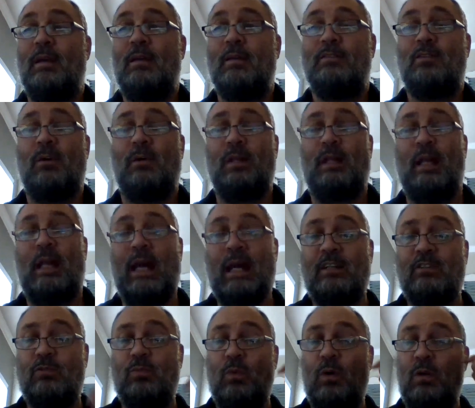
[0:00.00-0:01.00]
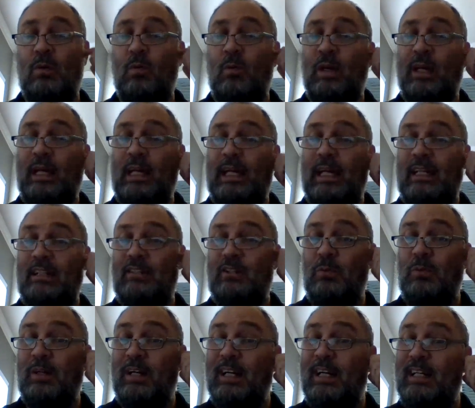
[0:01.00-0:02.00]
So in the next one we get
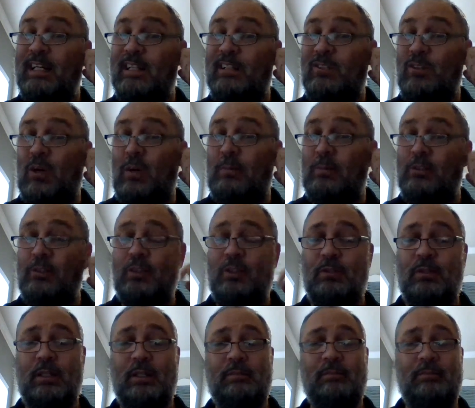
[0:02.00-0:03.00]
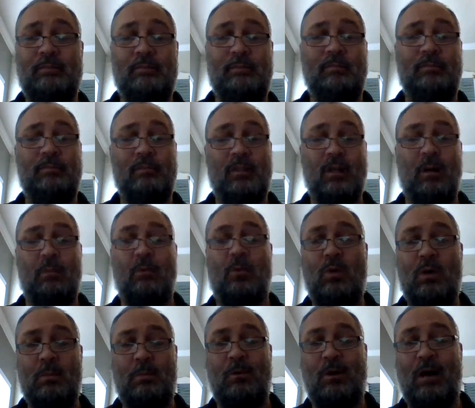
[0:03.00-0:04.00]
into troubleshooting. Number
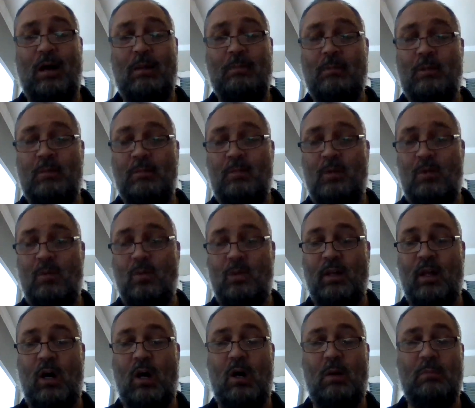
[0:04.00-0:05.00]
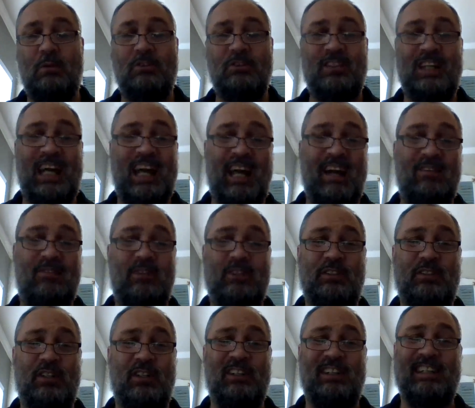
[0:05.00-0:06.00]
one problem with almost every
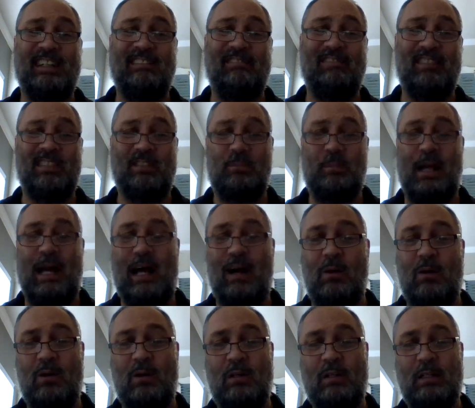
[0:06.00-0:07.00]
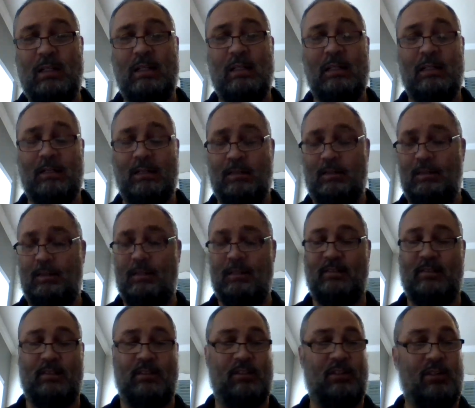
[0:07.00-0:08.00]
circuit is power.
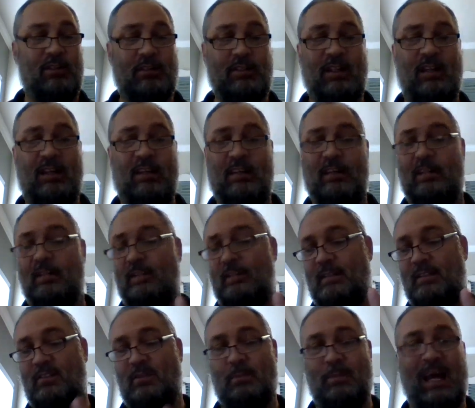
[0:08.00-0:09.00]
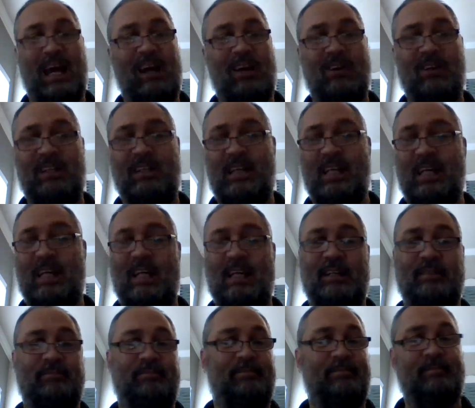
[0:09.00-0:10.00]
Is it turned on? Is the battery
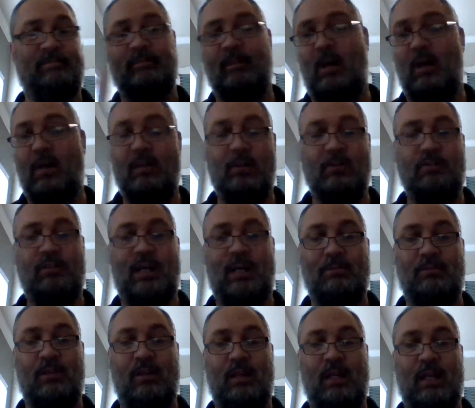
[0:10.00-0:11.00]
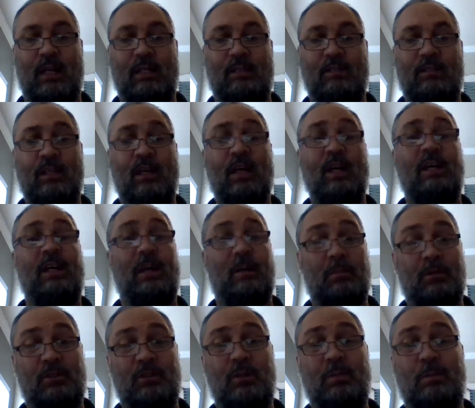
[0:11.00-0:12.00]
dead? All those types of things.
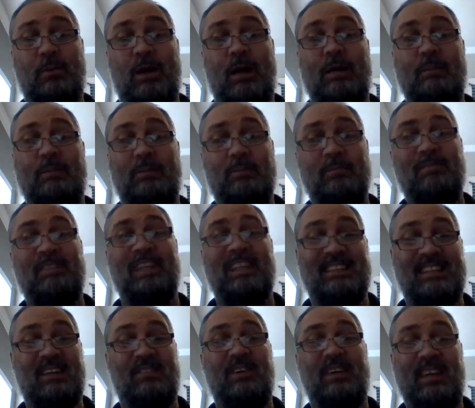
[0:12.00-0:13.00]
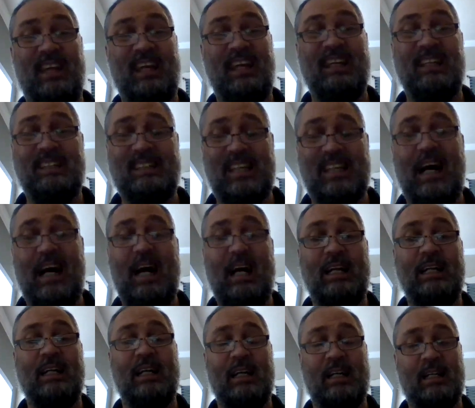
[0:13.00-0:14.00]
Number two problem is everything in
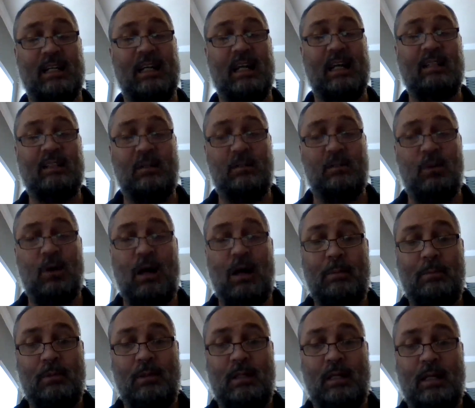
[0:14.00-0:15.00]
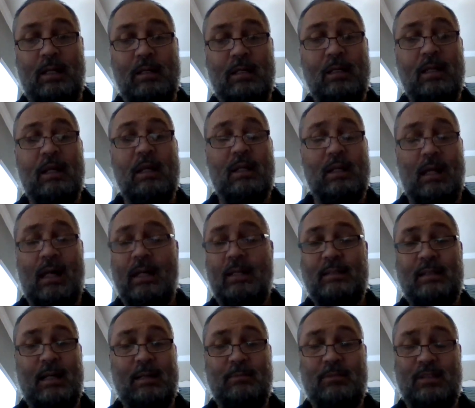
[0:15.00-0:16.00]
tight and connected properly. A lot
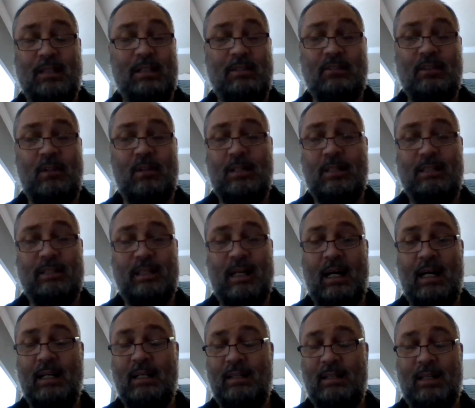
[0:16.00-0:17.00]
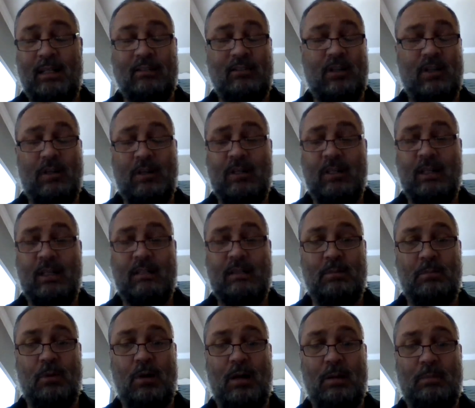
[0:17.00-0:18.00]
of times things aren't in tight, things aren't
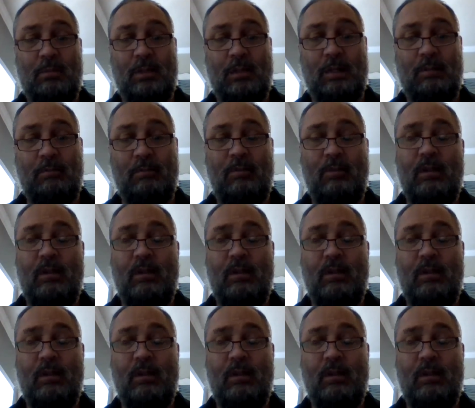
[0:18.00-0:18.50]
connected properly.